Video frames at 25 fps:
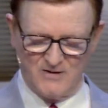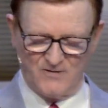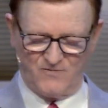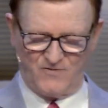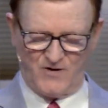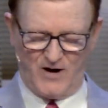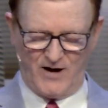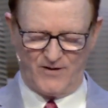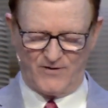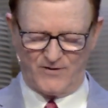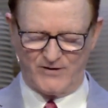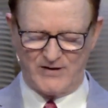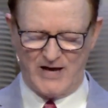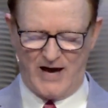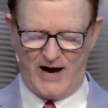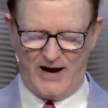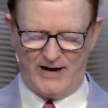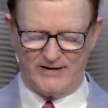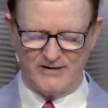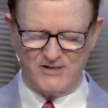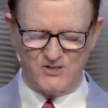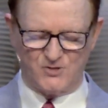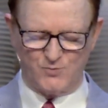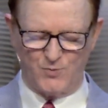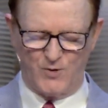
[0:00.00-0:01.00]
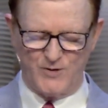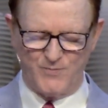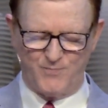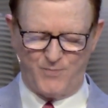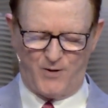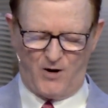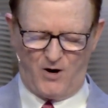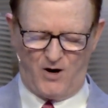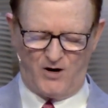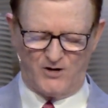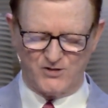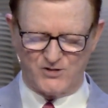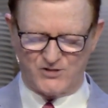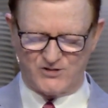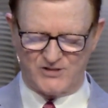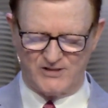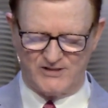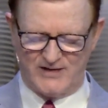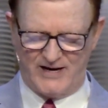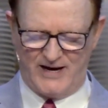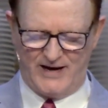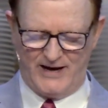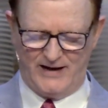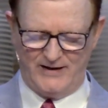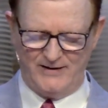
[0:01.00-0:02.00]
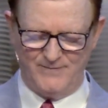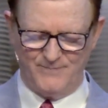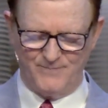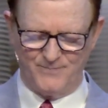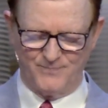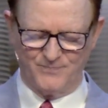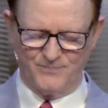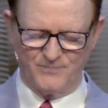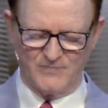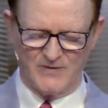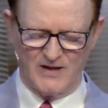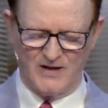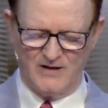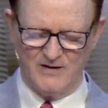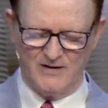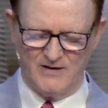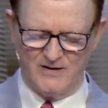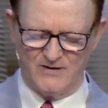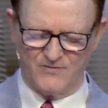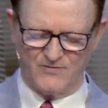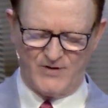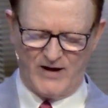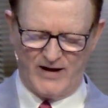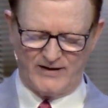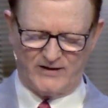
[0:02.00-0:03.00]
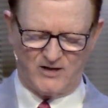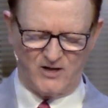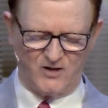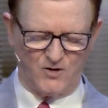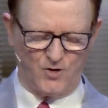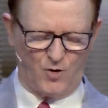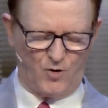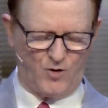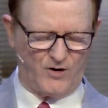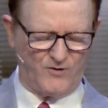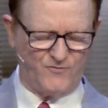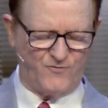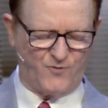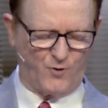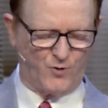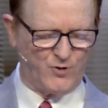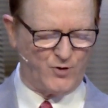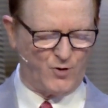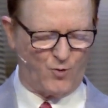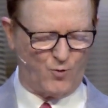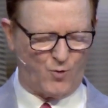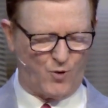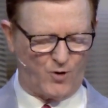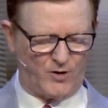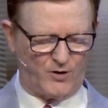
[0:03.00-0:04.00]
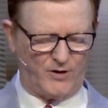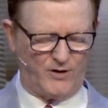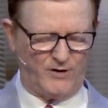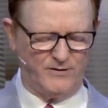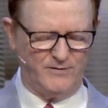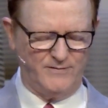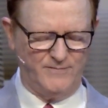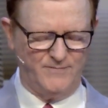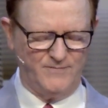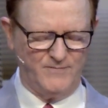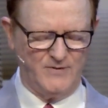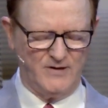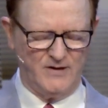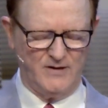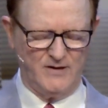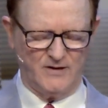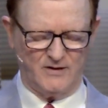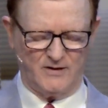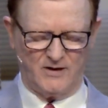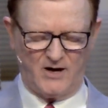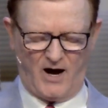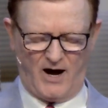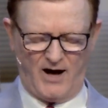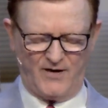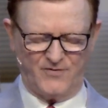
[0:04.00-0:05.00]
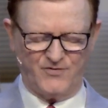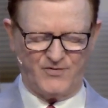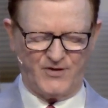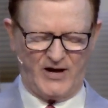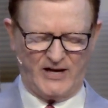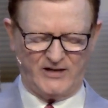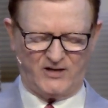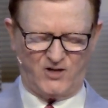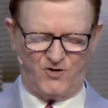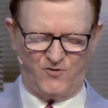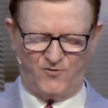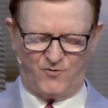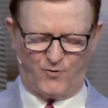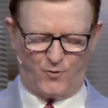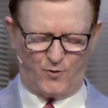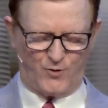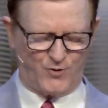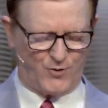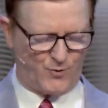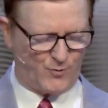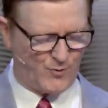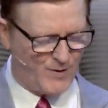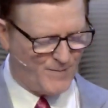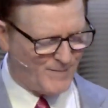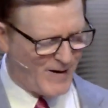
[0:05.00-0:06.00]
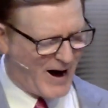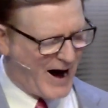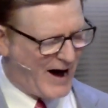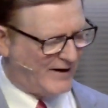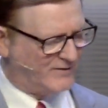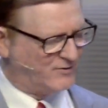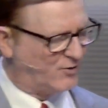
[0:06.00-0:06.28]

Father God, as we pause today, thank you, Lord, for your word. God, thank you for the reminder.